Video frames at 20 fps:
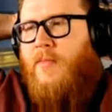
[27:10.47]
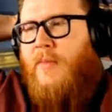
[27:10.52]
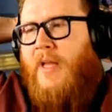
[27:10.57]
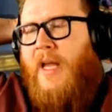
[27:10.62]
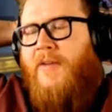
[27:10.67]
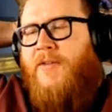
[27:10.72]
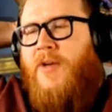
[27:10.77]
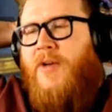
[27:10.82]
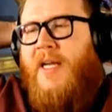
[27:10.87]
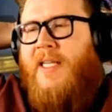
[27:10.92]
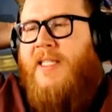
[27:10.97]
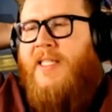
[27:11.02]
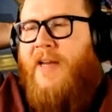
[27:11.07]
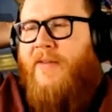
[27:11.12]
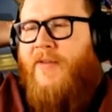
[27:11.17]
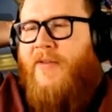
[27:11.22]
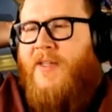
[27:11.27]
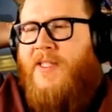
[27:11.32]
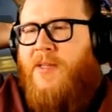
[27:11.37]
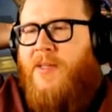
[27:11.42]
I've tried
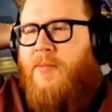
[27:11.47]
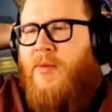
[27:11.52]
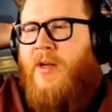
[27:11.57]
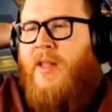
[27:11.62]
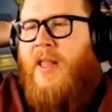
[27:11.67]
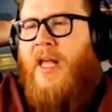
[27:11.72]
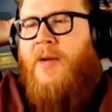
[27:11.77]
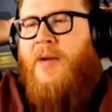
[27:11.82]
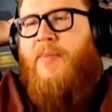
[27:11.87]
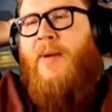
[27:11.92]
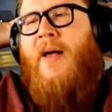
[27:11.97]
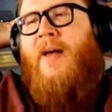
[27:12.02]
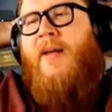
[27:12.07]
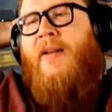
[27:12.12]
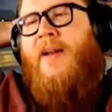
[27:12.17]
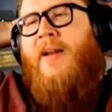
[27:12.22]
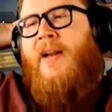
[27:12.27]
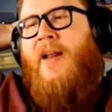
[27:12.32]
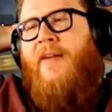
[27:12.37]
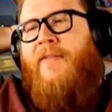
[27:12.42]
Zephyrus and Murloc
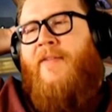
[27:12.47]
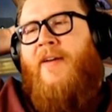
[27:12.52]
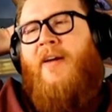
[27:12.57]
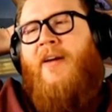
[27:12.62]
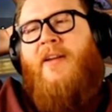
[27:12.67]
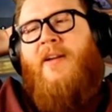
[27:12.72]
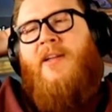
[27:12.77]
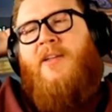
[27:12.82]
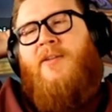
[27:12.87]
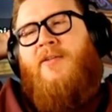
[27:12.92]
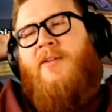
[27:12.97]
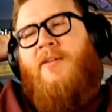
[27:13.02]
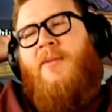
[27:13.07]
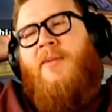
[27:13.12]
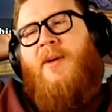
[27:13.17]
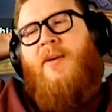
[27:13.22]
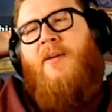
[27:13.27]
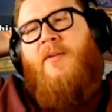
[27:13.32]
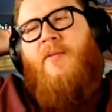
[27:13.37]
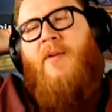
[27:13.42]
Paladin. I found it
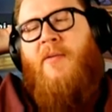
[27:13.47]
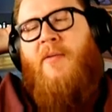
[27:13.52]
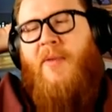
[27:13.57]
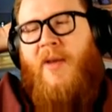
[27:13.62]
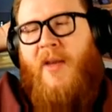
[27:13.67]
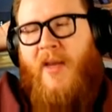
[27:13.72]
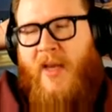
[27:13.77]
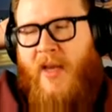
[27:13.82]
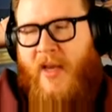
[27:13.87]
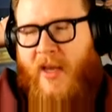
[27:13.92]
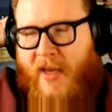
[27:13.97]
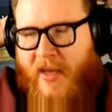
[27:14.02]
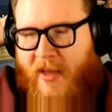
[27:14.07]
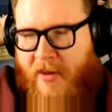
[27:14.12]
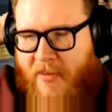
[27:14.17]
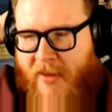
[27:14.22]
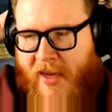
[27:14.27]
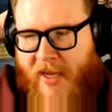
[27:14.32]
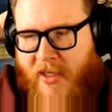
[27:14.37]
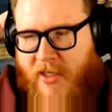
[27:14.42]
extremely underwhelming. Yeah, I can
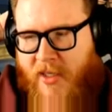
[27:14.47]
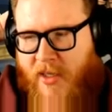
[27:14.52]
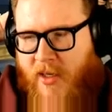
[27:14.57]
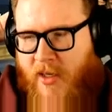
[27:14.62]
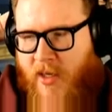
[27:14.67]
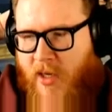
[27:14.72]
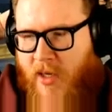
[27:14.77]
imagine.